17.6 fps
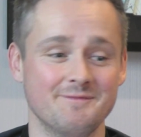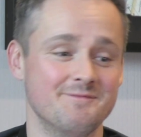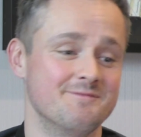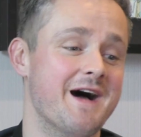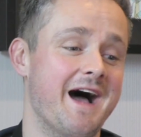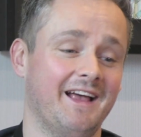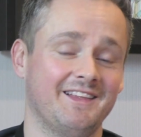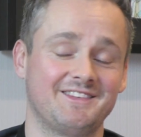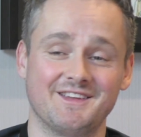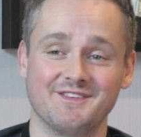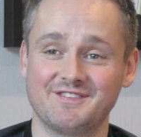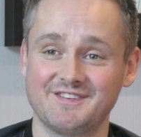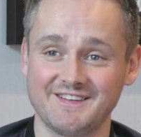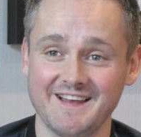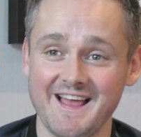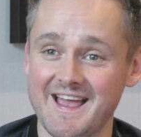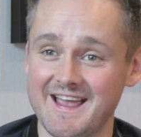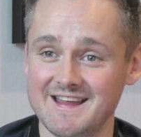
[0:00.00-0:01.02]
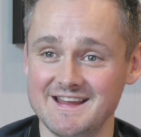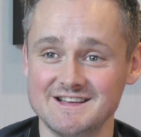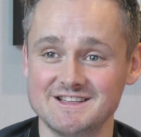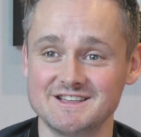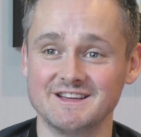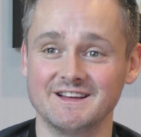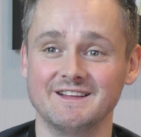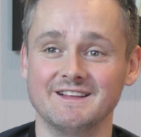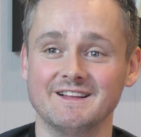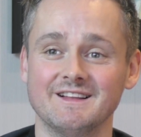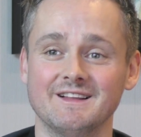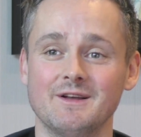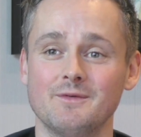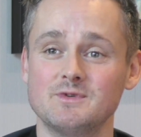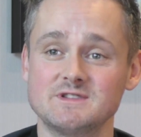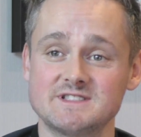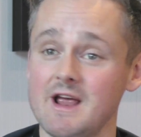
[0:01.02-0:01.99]
massive stage sure.
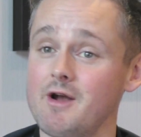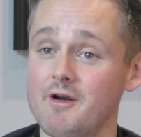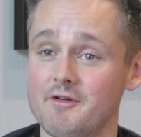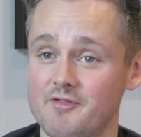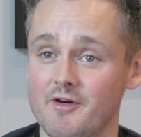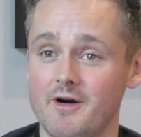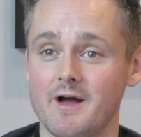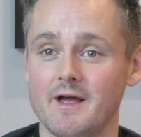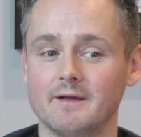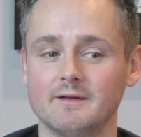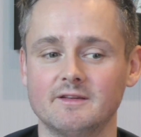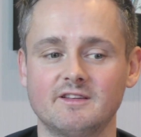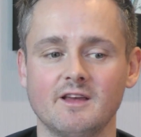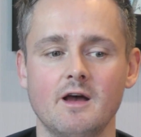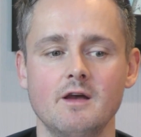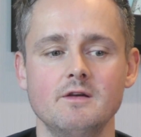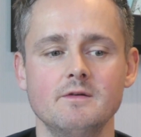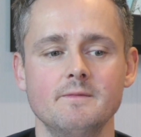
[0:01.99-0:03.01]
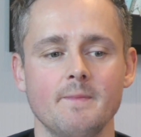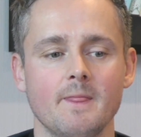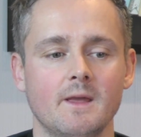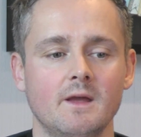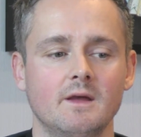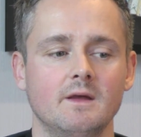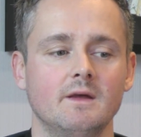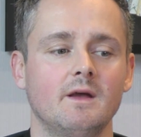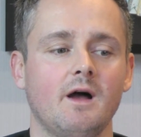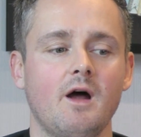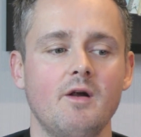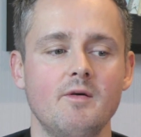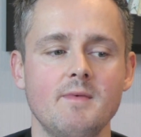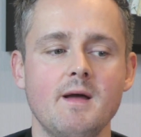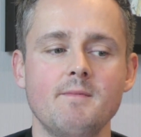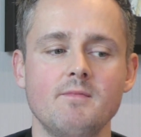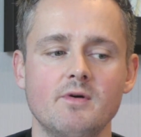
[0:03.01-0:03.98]
was terrifying. So I
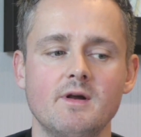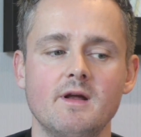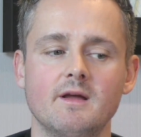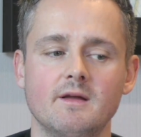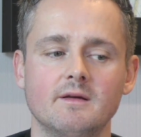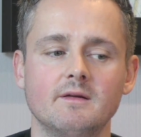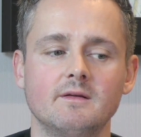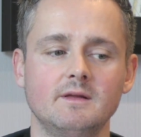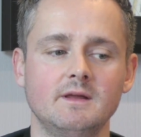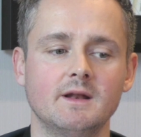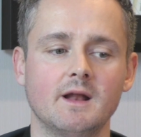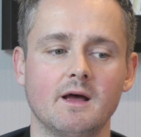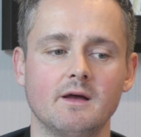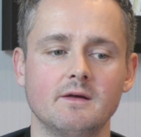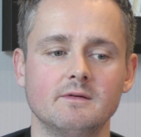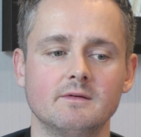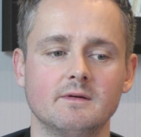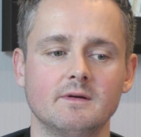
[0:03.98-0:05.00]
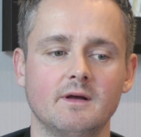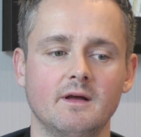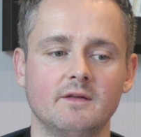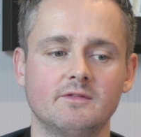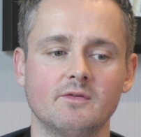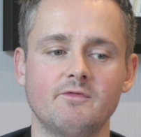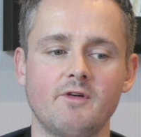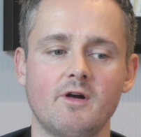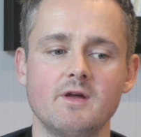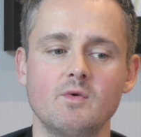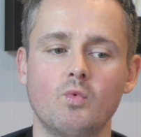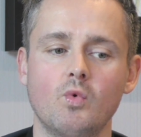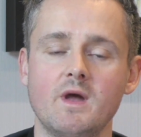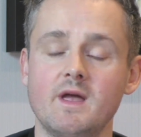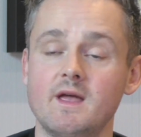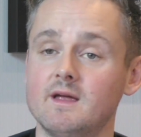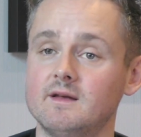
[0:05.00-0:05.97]
remember it, you know, as a very
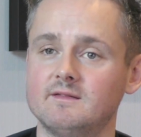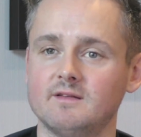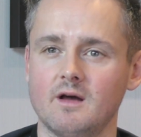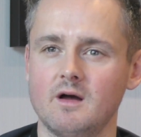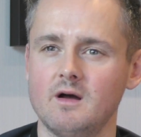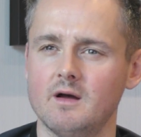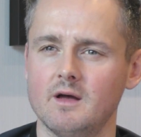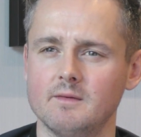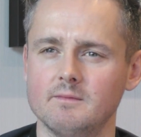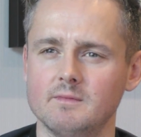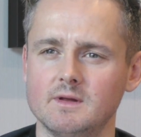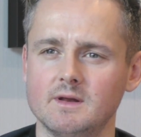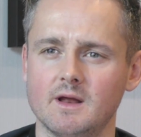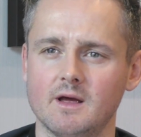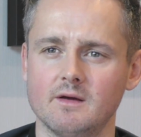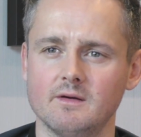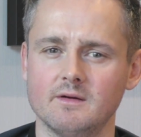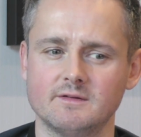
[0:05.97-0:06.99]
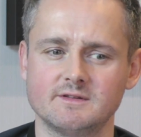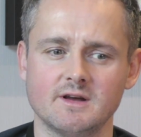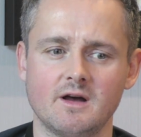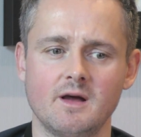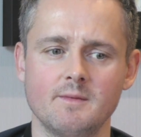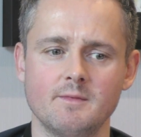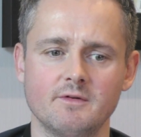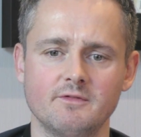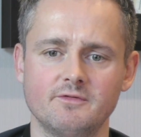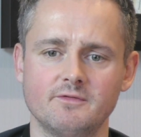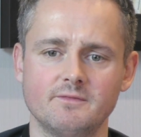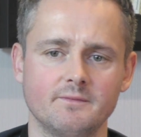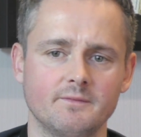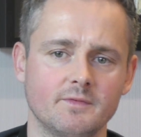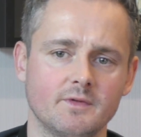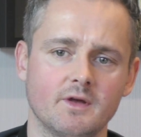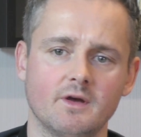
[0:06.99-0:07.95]
weird time, you know, a time of,
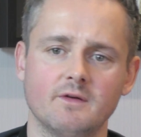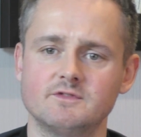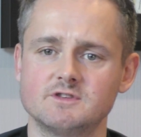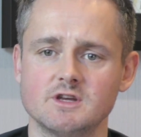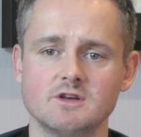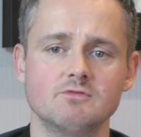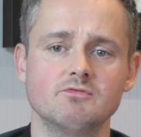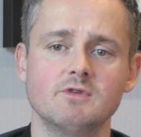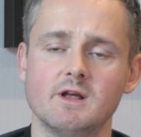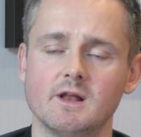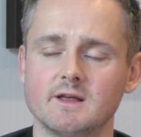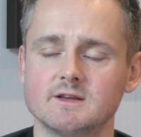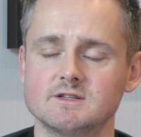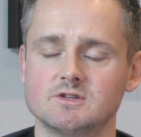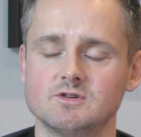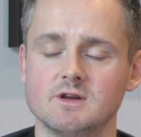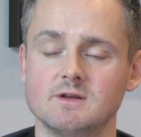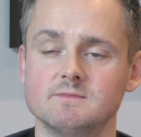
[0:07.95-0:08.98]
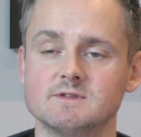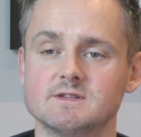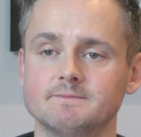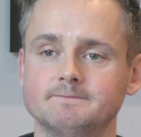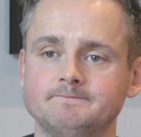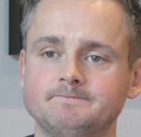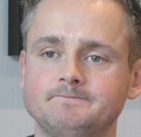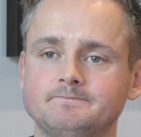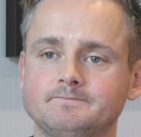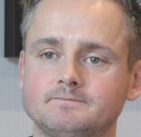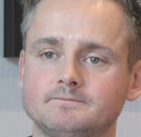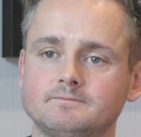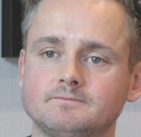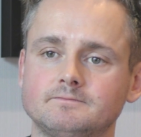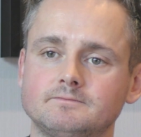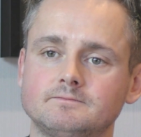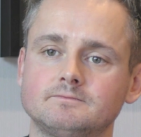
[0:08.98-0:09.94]
of two real extremes.
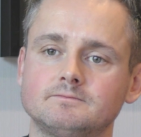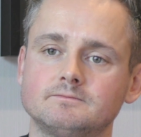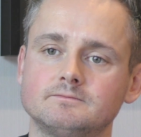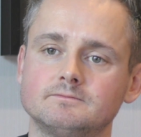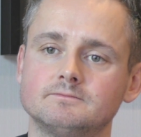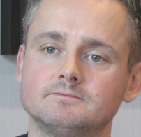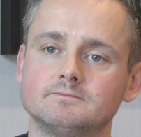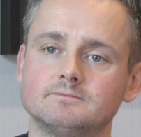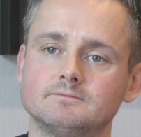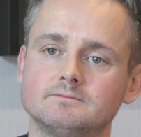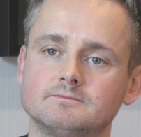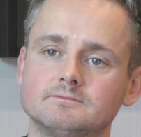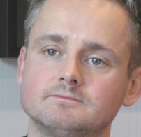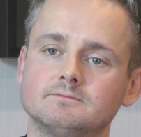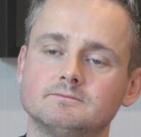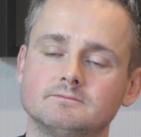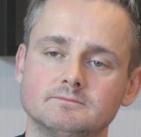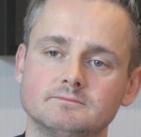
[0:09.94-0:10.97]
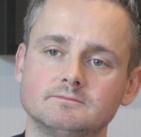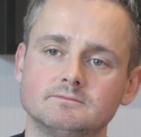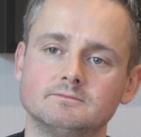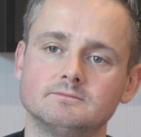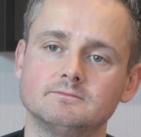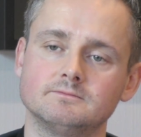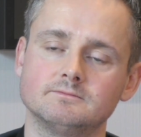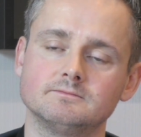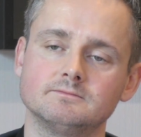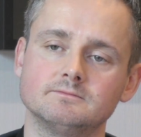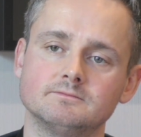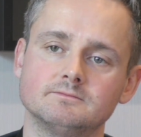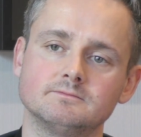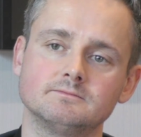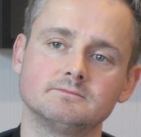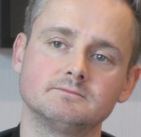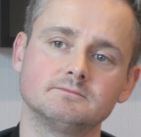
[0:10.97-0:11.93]
That self consciousness that you mentioned,
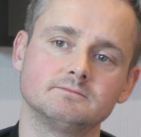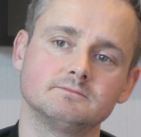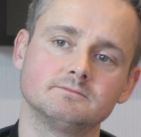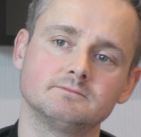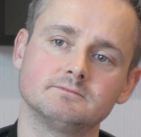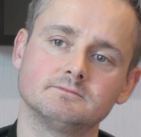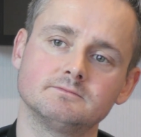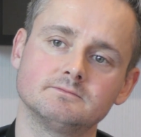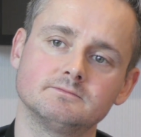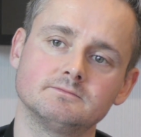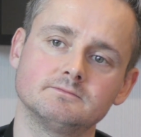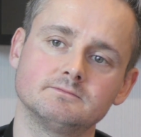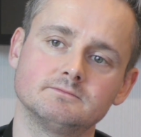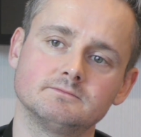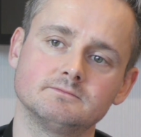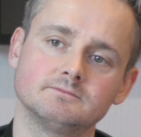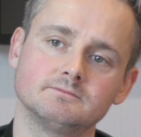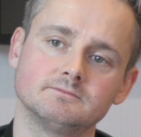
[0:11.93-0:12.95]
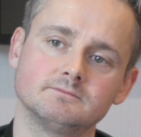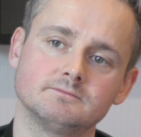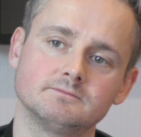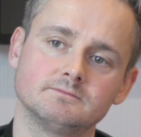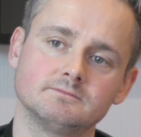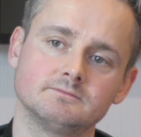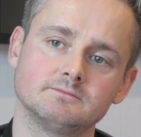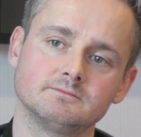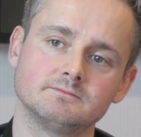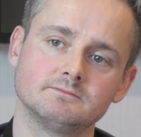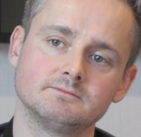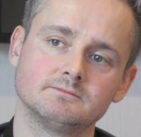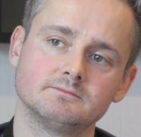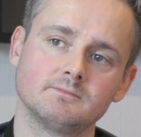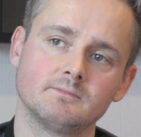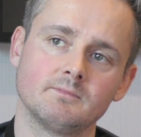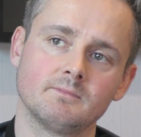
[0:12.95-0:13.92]
was it about the music, about your own
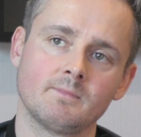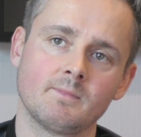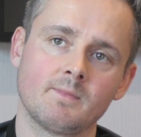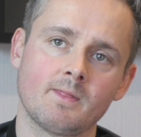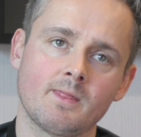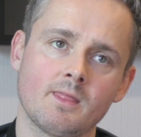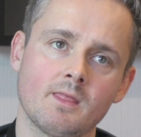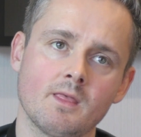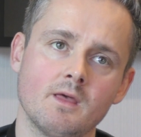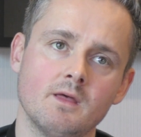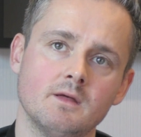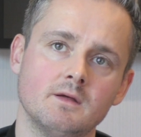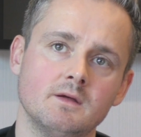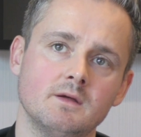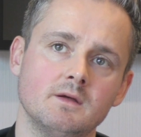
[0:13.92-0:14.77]
ability, or?